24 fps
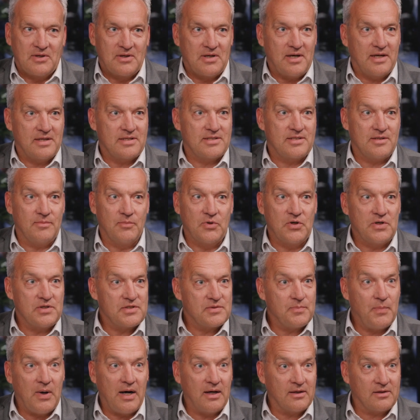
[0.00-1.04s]

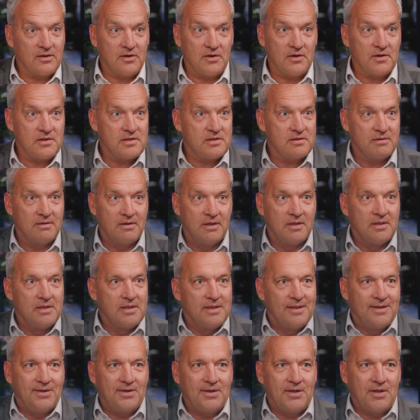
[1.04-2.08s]
customers, partners.
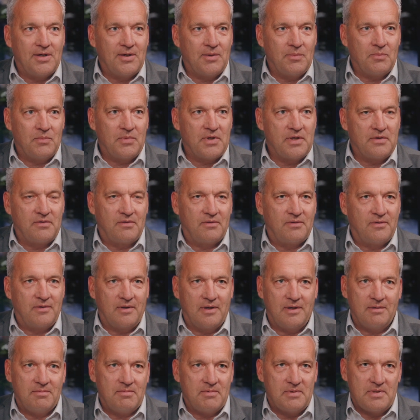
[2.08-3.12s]

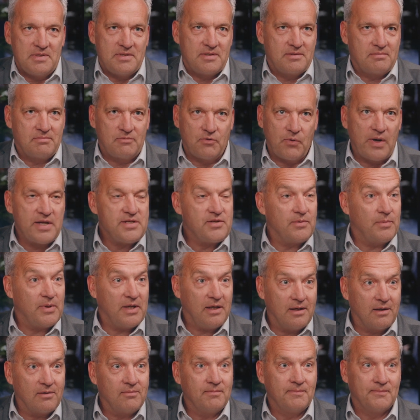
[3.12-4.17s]
It's great to be
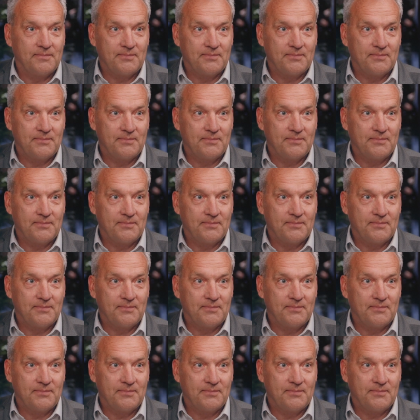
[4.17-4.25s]
here.